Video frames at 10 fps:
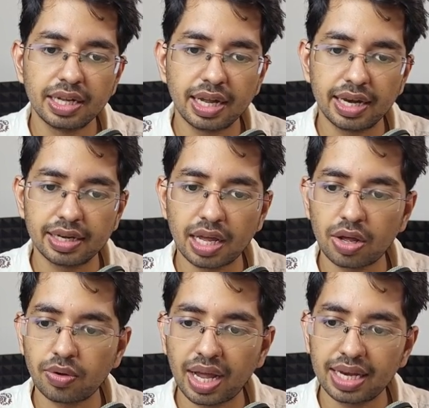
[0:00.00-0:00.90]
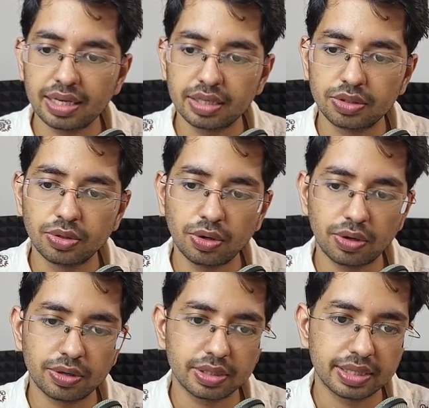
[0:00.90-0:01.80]
And now I'll
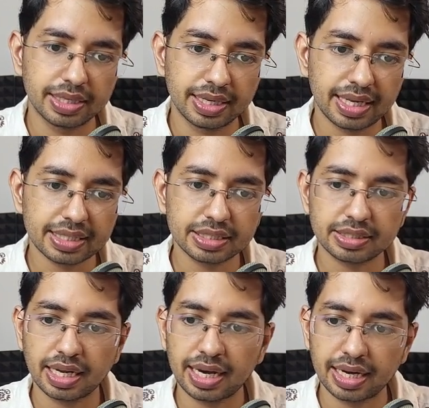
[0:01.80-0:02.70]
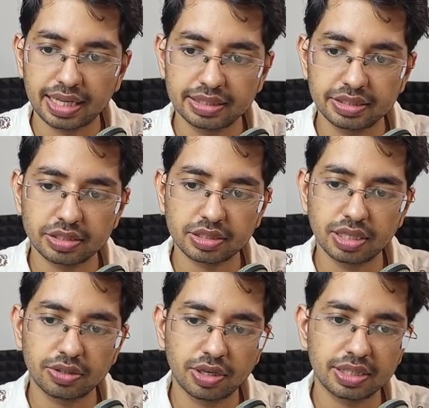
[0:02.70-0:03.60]
go next and I'll just
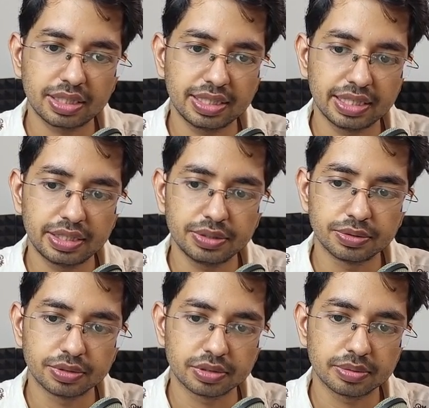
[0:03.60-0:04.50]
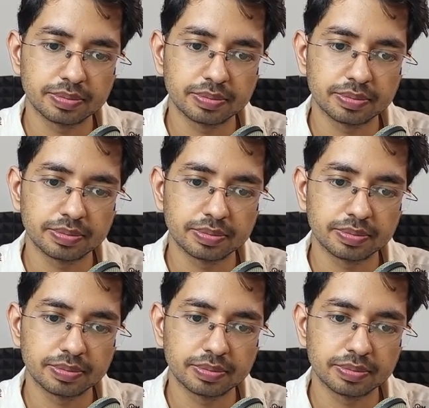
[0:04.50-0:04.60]
click on create user.